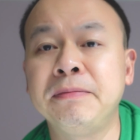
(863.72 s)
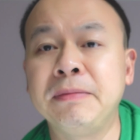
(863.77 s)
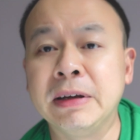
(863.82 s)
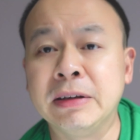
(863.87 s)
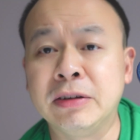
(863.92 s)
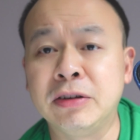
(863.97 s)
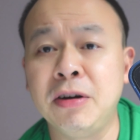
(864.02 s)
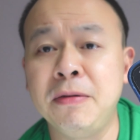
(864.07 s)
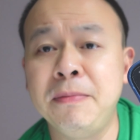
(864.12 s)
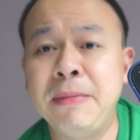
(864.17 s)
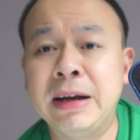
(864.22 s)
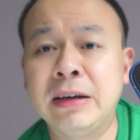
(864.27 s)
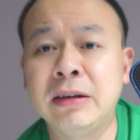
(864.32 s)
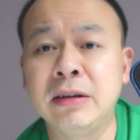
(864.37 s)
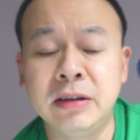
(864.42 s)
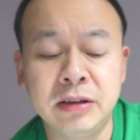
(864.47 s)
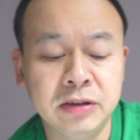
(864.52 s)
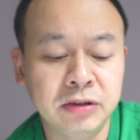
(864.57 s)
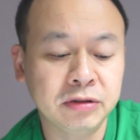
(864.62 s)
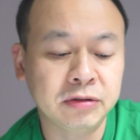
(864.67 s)
It's gone back to
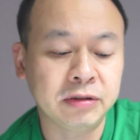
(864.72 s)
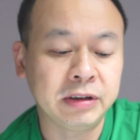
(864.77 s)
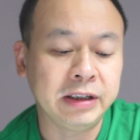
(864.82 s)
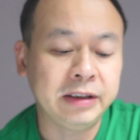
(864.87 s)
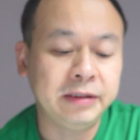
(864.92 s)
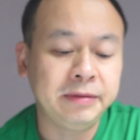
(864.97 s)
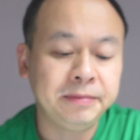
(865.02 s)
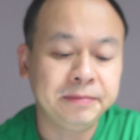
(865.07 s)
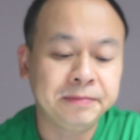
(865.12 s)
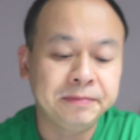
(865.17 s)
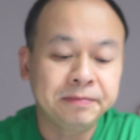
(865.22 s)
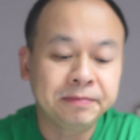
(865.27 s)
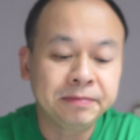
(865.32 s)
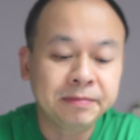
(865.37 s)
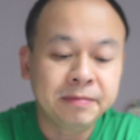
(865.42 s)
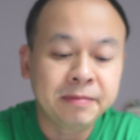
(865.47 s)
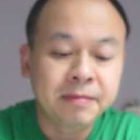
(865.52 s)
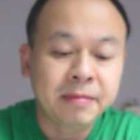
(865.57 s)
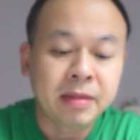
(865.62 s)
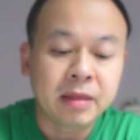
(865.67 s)
this screen.
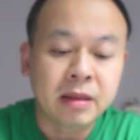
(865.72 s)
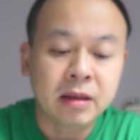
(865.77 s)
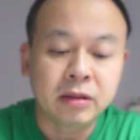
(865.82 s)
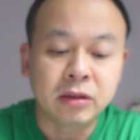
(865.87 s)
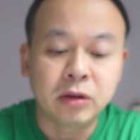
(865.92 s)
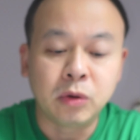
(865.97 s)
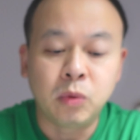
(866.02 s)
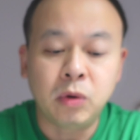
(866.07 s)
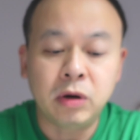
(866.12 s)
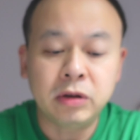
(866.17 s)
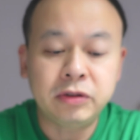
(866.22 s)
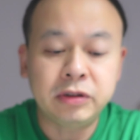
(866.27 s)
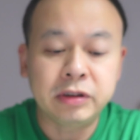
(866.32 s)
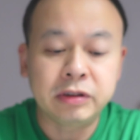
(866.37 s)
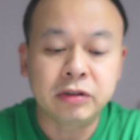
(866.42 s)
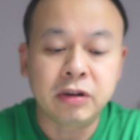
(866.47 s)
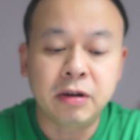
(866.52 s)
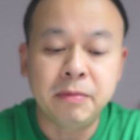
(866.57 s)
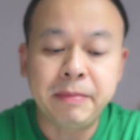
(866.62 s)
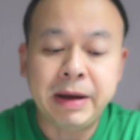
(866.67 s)
The watch has
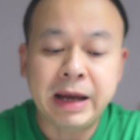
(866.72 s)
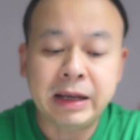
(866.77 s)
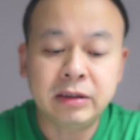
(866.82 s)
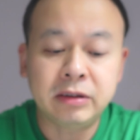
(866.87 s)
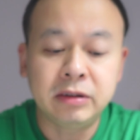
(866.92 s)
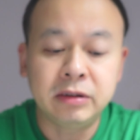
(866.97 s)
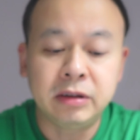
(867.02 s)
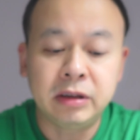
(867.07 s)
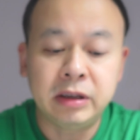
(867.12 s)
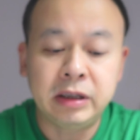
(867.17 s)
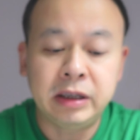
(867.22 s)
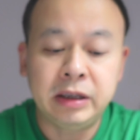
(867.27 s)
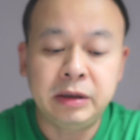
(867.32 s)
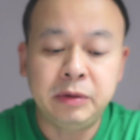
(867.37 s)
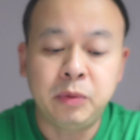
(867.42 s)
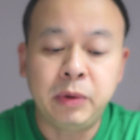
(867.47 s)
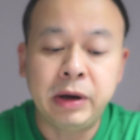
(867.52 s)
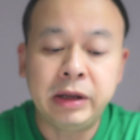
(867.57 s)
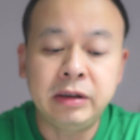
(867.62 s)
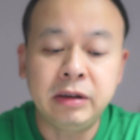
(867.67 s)
gone back to the
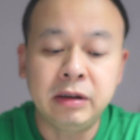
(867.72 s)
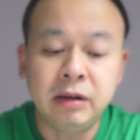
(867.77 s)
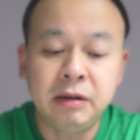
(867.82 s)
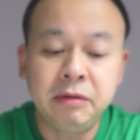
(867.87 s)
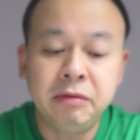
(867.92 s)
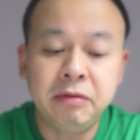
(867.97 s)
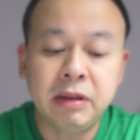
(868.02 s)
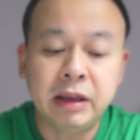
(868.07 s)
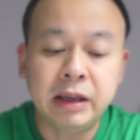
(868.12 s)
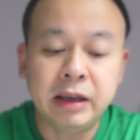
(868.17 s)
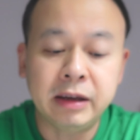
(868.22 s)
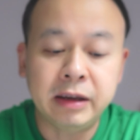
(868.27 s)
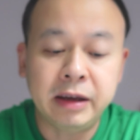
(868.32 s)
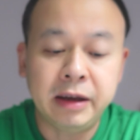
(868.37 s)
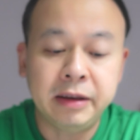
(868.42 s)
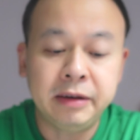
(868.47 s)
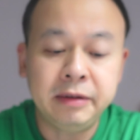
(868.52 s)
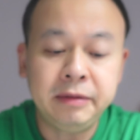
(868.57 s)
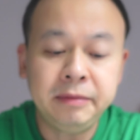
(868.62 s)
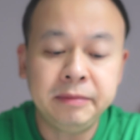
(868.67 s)
where do you live thing
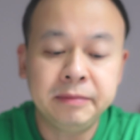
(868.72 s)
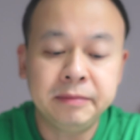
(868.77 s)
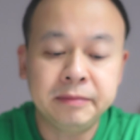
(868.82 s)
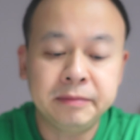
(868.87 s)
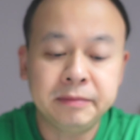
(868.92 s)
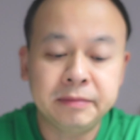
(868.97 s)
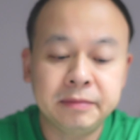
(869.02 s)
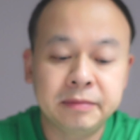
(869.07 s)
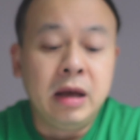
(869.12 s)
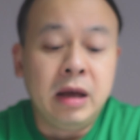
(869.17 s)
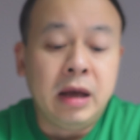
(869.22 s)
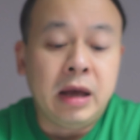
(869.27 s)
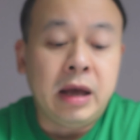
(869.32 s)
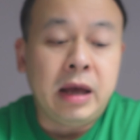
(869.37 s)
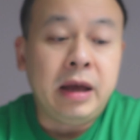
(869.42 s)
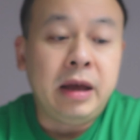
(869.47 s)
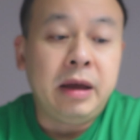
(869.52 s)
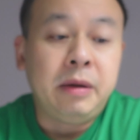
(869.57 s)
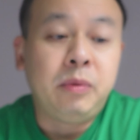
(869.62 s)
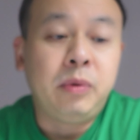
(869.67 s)
again.
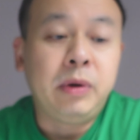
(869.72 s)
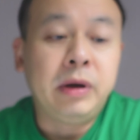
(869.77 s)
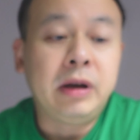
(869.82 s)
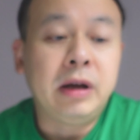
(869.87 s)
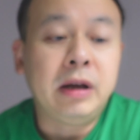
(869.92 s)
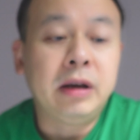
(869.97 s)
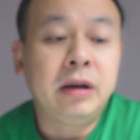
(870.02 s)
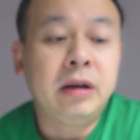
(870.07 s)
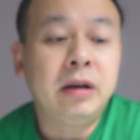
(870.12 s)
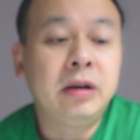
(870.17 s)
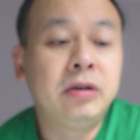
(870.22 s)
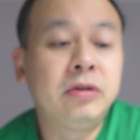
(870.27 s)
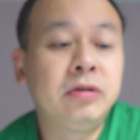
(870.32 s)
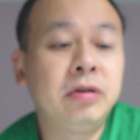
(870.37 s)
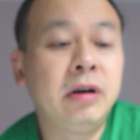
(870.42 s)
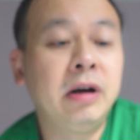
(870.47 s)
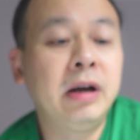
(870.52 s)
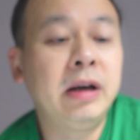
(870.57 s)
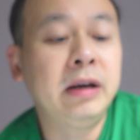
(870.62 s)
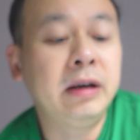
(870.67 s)
And when I
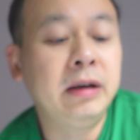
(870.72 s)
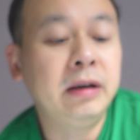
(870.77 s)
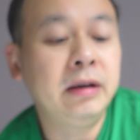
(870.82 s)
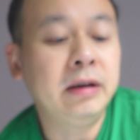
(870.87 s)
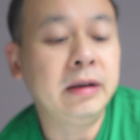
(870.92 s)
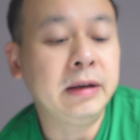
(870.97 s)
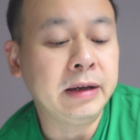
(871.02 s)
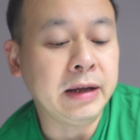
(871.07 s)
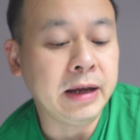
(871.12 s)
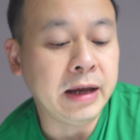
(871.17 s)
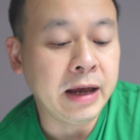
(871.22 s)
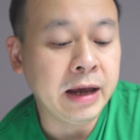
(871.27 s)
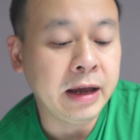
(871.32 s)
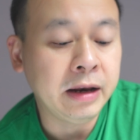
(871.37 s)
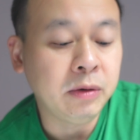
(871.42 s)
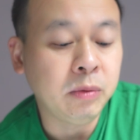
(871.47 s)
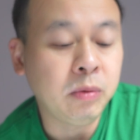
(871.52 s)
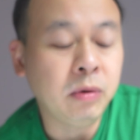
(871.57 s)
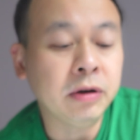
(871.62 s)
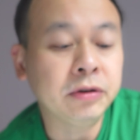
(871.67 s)
try and add
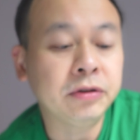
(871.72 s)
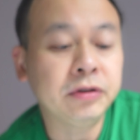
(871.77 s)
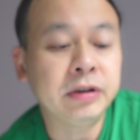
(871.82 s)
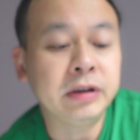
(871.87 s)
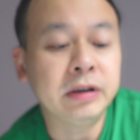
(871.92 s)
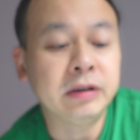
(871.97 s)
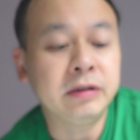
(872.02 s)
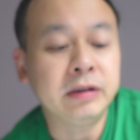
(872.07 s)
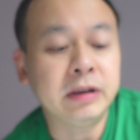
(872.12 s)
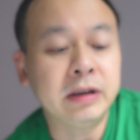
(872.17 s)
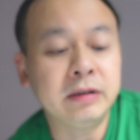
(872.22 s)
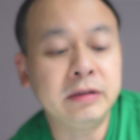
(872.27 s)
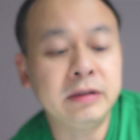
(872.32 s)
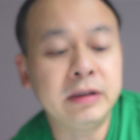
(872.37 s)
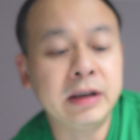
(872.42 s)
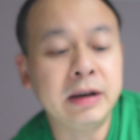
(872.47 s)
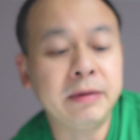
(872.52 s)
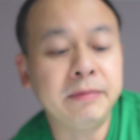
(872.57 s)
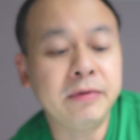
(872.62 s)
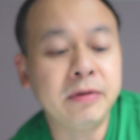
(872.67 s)
a watch and says
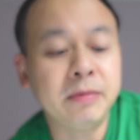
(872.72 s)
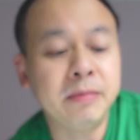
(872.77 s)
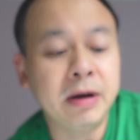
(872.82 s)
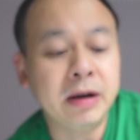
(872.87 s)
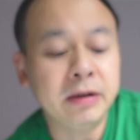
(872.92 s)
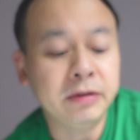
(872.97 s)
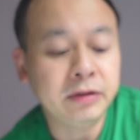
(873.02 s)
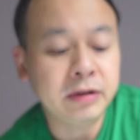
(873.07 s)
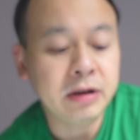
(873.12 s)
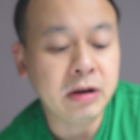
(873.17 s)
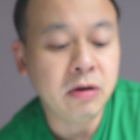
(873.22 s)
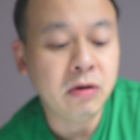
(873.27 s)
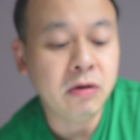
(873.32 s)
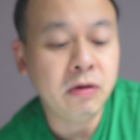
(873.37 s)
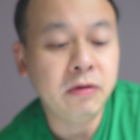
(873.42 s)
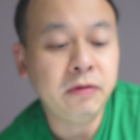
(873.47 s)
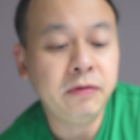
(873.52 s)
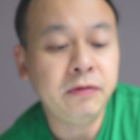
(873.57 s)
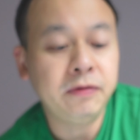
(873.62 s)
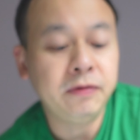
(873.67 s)
set up for
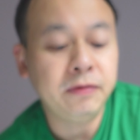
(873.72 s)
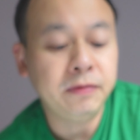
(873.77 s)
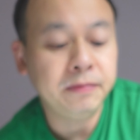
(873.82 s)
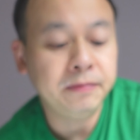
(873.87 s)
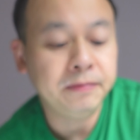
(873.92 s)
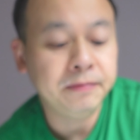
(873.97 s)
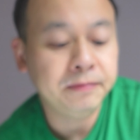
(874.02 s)
myself,